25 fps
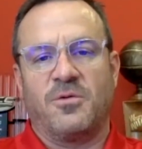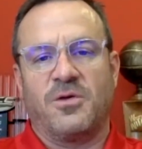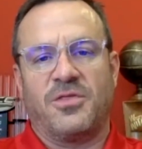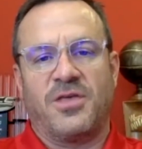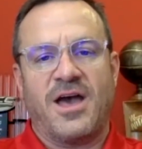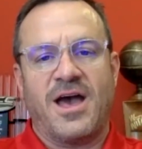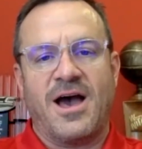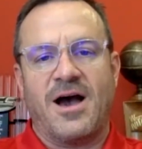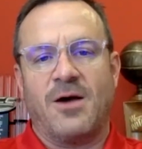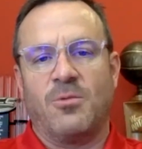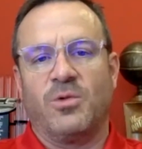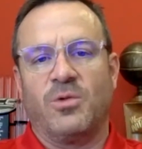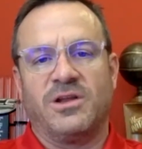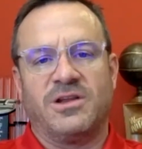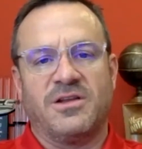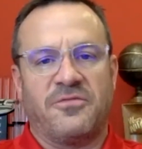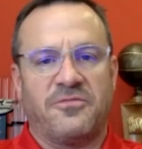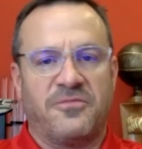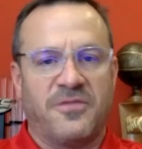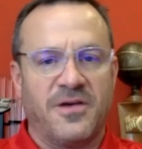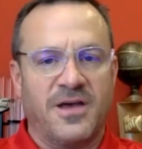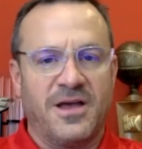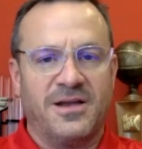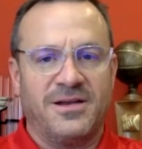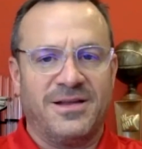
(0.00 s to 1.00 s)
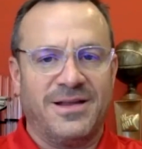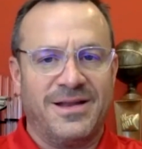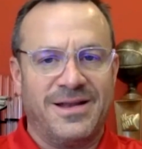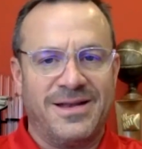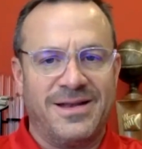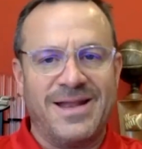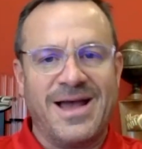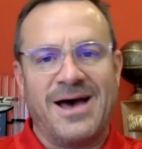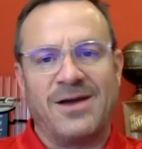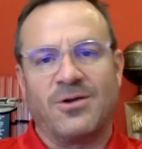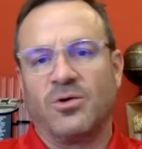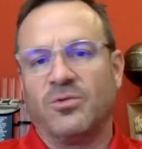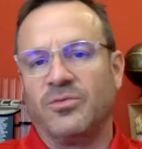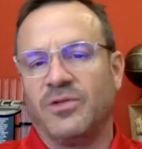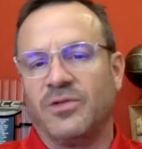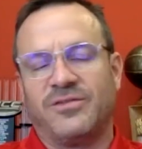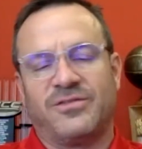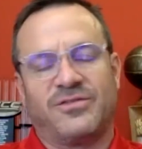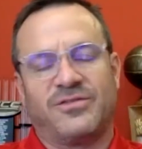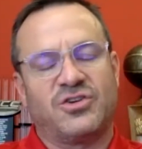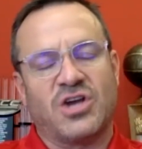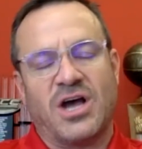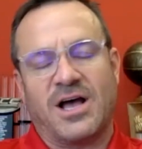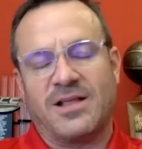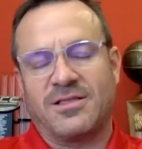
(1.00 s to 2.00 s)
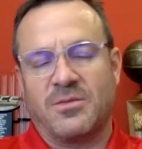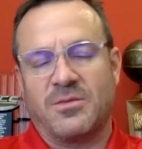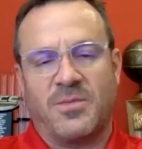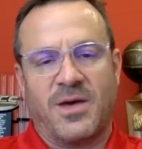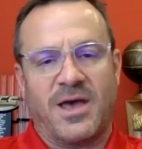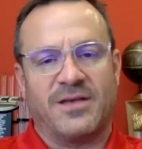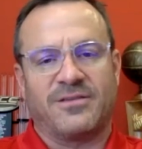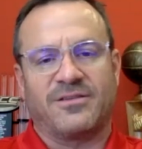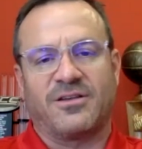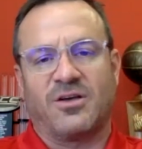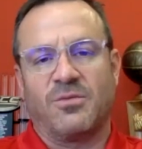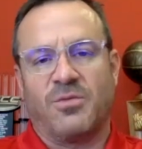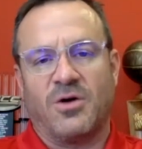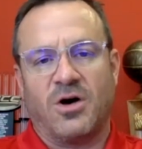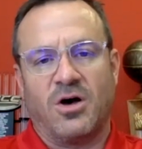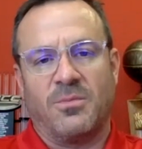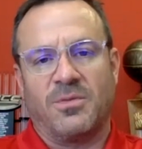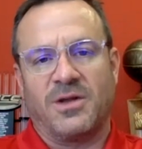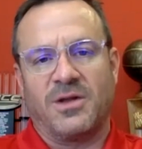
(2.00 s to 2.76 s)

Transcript: with how we defended, not only shot the basketball,